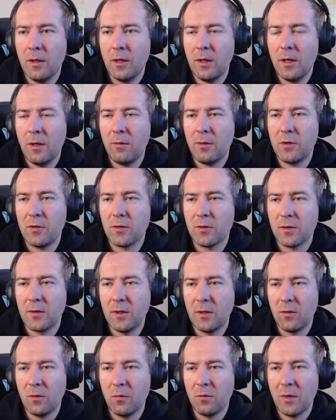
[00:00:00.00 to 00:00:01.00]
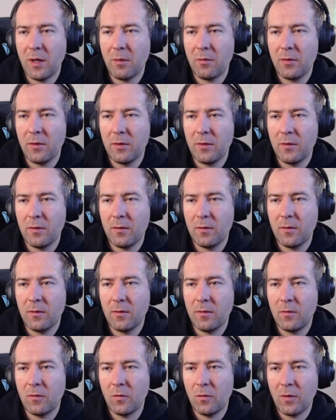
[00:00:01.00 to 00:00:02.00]
and we just need to map
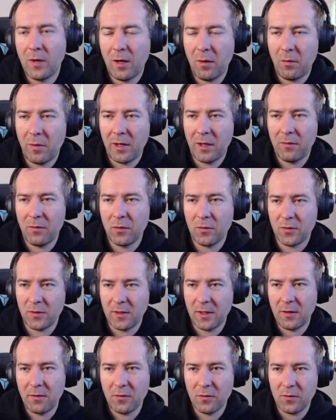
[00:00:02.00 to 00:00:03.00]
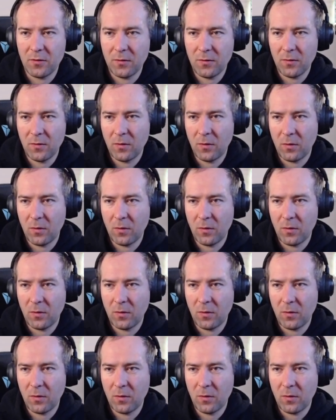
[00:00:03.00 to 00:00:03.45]
to how many of those scenarios.